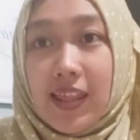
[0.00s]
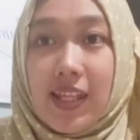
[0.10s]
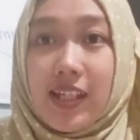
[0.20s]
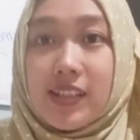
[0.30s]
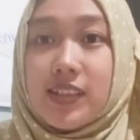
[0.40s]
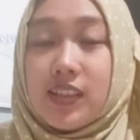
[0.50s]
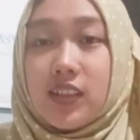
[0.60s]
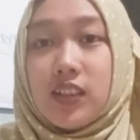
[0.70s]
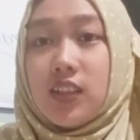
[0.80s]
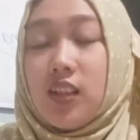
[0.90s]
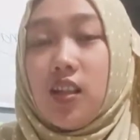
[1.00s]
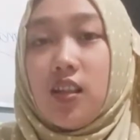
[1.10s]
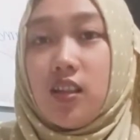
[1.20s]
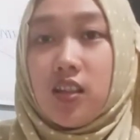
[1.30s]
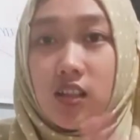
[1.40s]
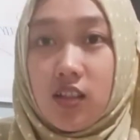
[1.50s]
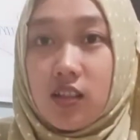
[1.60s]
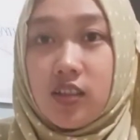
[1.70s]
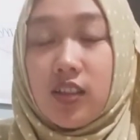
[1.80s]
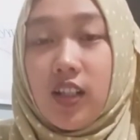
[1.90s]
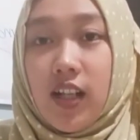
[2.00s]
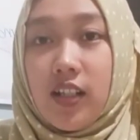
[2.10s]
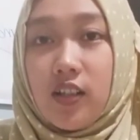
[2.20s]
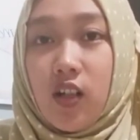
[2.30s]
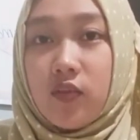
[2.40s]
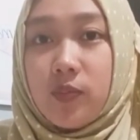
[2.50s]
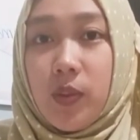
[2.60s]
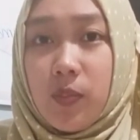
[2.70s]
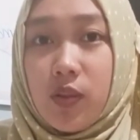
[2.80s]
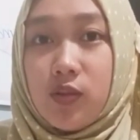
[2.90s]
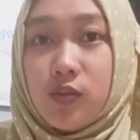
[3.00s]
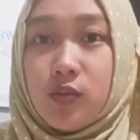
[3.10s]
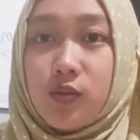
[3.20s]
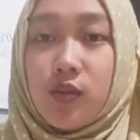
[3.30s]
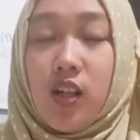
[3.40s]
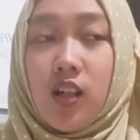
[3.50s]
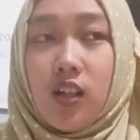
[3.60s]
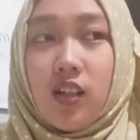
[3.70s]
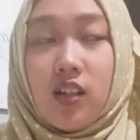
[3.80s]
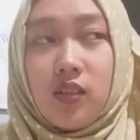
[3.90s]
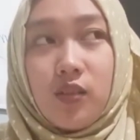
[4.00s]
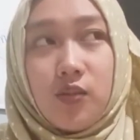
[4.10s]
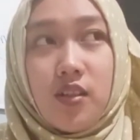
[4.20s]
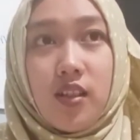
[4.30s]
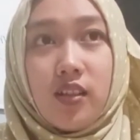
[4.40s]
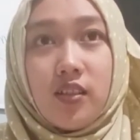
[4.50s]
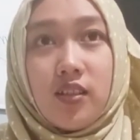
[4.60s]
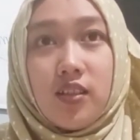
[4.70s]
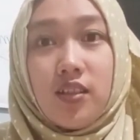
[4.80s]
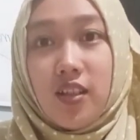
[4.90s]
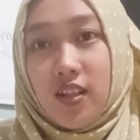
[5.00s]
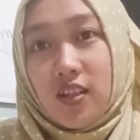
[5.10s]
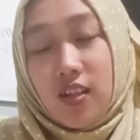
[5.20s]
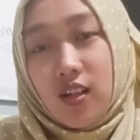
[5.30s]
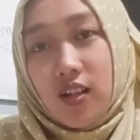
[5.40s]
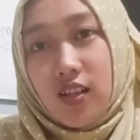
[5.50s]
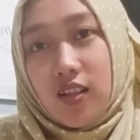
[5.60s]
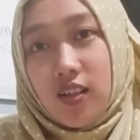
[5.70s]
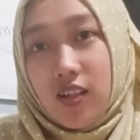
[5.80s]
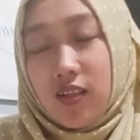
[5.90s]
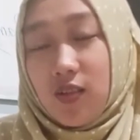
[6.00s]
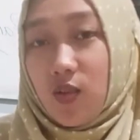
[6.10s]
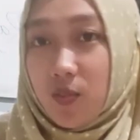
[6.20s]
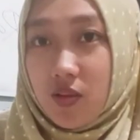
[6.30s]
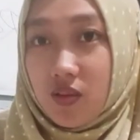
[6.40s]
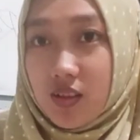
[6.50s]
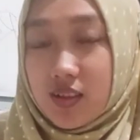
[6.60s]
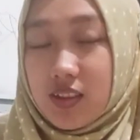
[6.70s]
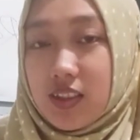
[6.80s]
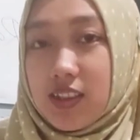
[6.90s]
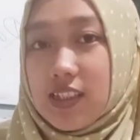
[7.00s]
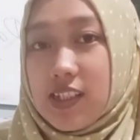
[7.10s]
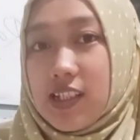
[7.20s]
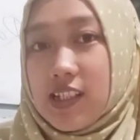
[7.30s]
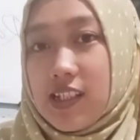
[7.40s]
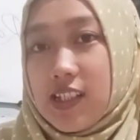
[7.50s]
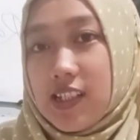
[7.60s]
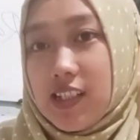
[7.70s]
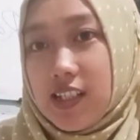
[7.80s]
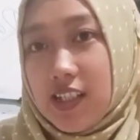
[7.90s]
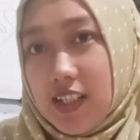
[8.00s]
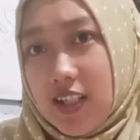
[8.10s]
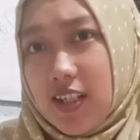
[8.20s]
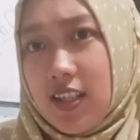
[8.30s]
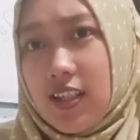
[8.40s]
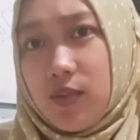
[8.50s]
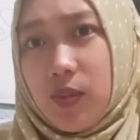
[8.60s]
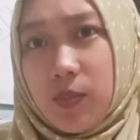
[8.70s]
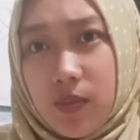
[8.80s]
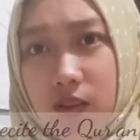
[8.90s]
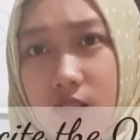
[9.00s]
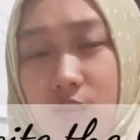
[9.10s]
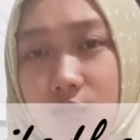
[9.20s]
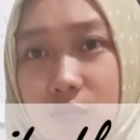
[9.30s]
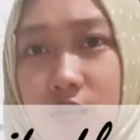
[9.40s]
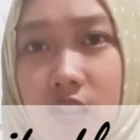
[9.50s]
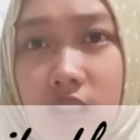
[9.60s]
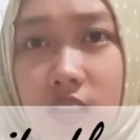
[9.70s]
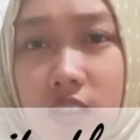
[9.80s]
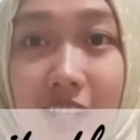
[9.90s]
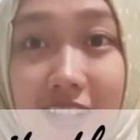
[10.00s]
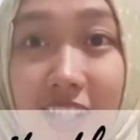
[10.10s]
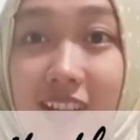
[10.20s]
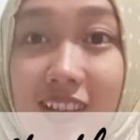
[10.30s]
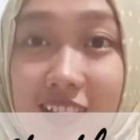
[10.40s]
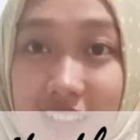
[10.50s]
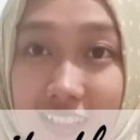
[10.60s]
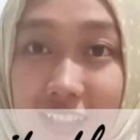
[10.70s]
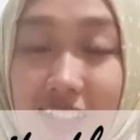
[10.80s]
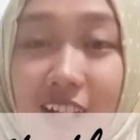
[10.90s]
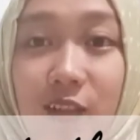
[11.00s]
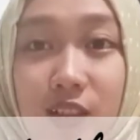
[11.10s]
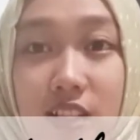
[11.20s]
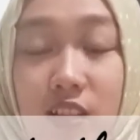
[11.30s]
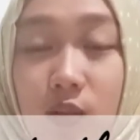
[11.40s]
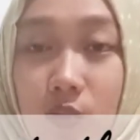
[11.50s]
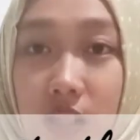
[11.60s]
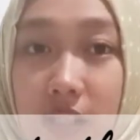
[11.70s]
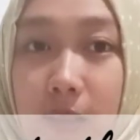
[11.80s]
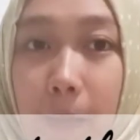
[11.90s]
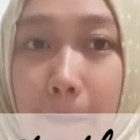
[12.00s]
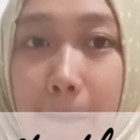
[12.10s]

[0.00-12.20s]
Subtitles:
Then the third kind of people who are losing the chance in Ramadan is the people who are rarely read the Quran.